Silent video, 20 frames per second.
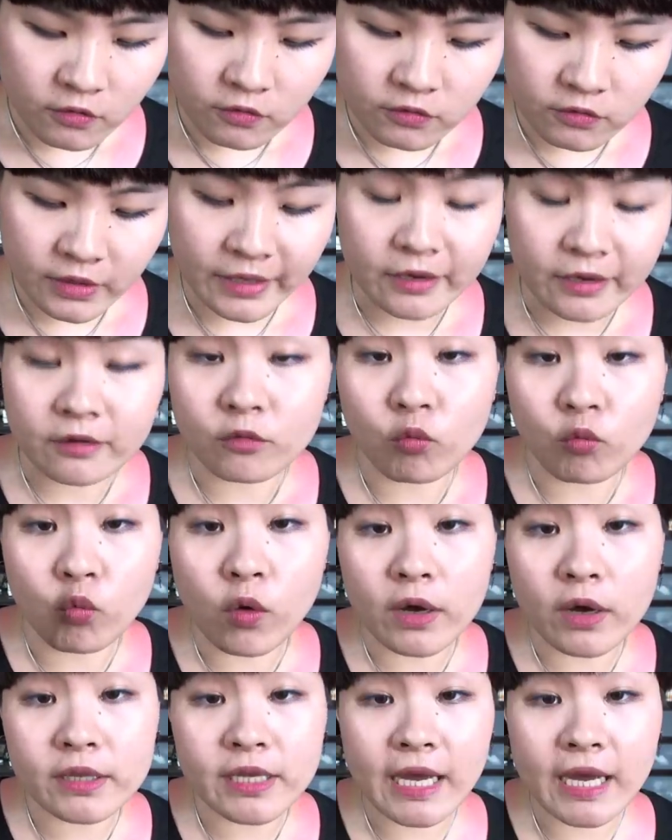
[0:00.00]
like
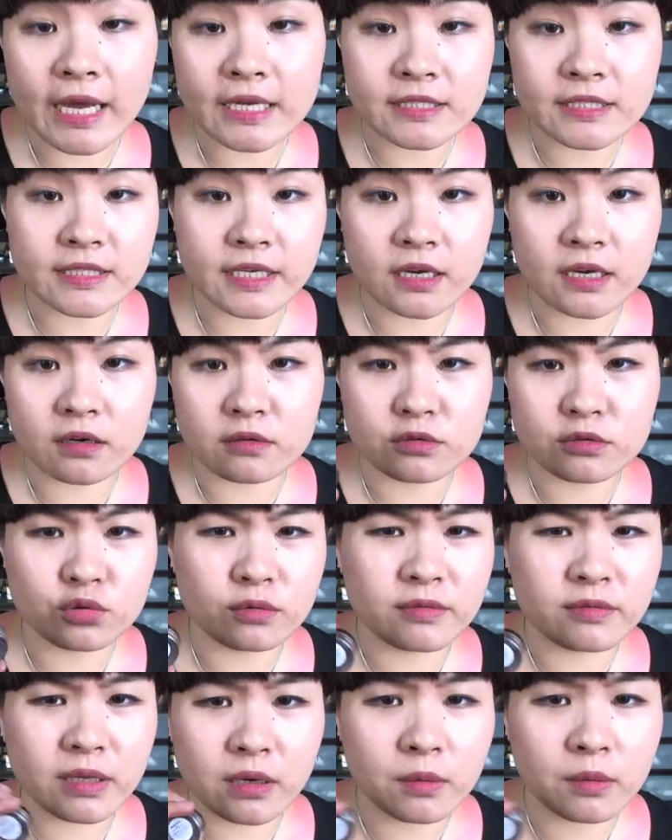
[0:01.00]
one has like a
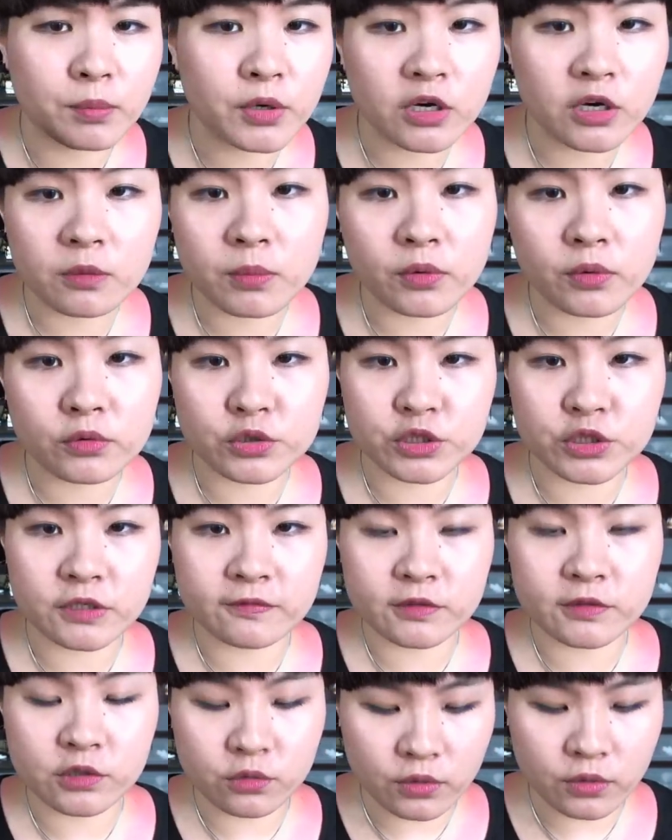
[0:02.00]
sort of like a purple
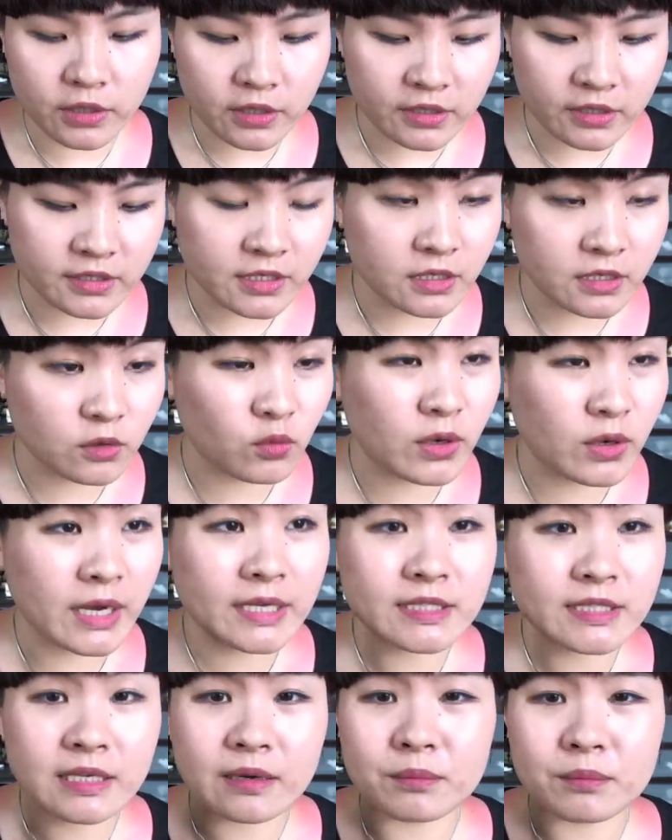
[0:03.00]
shift to it, the other one
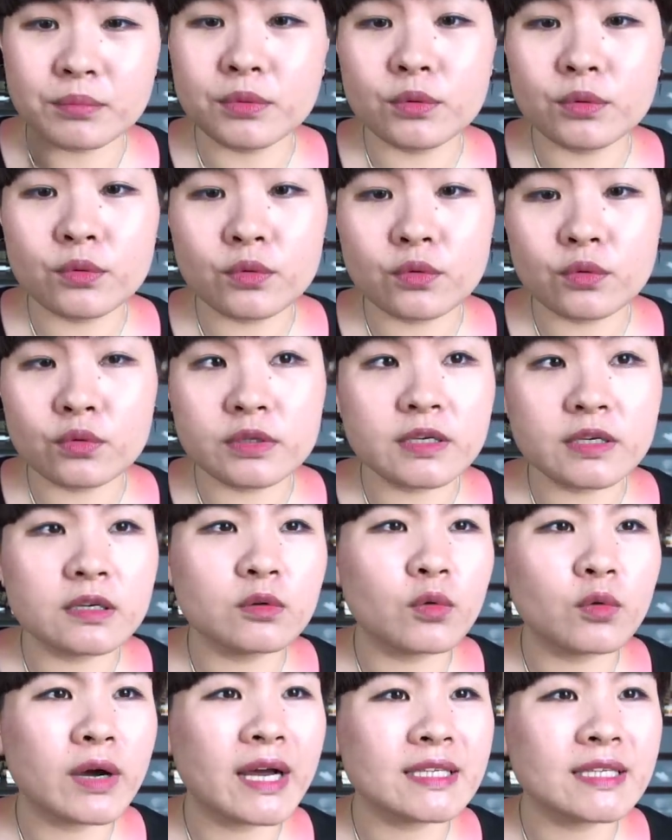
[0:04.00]
has like a blue, the other
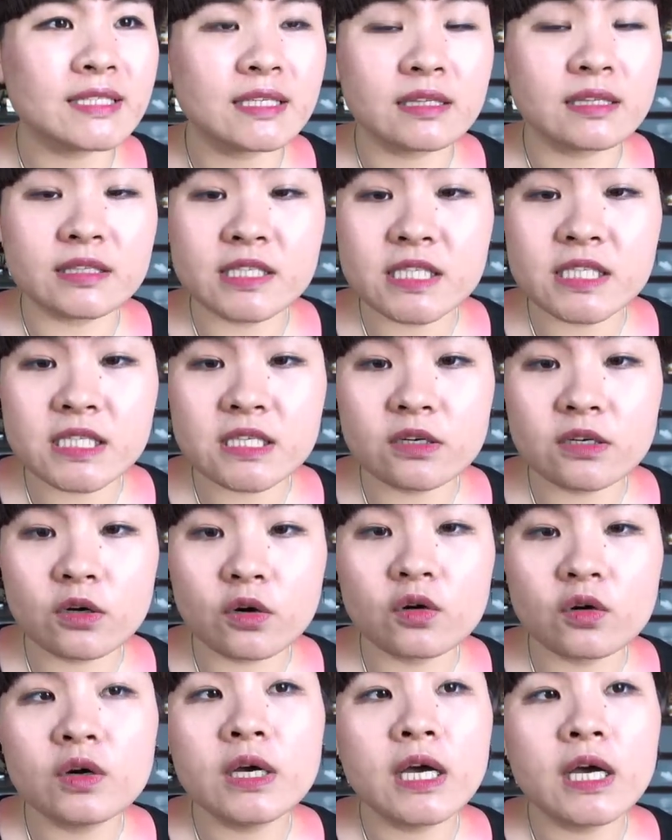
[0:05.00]
one has a
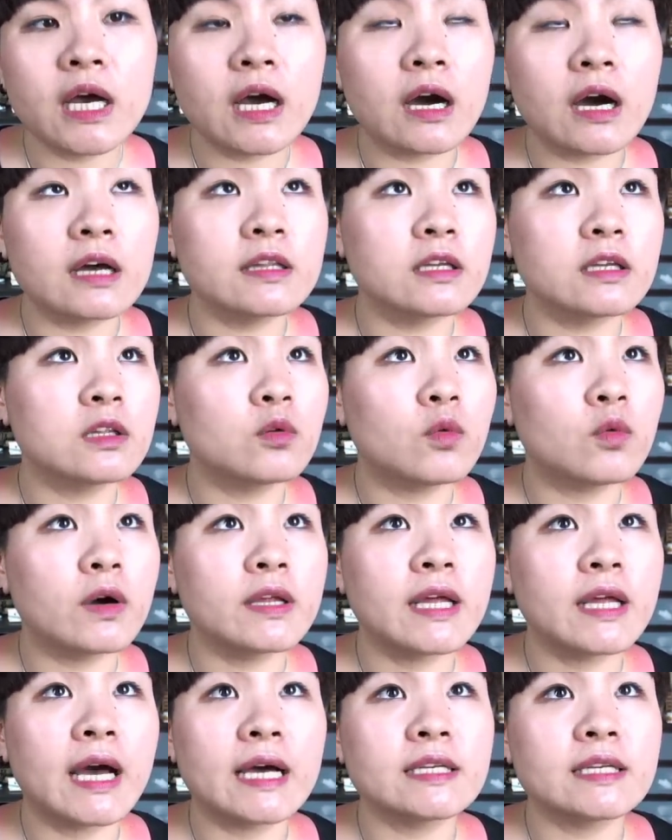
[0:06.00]
teal, another
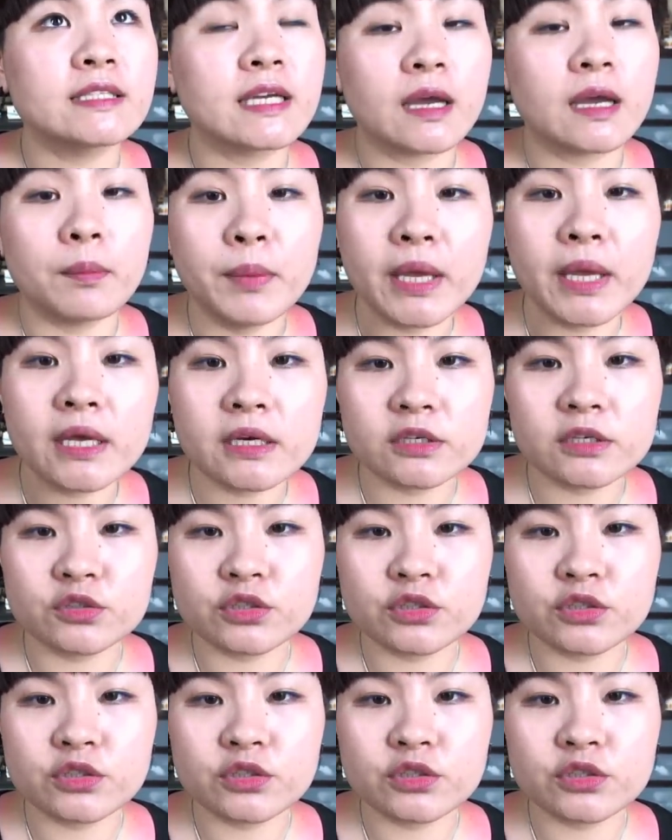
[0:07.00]
one has like a pinkish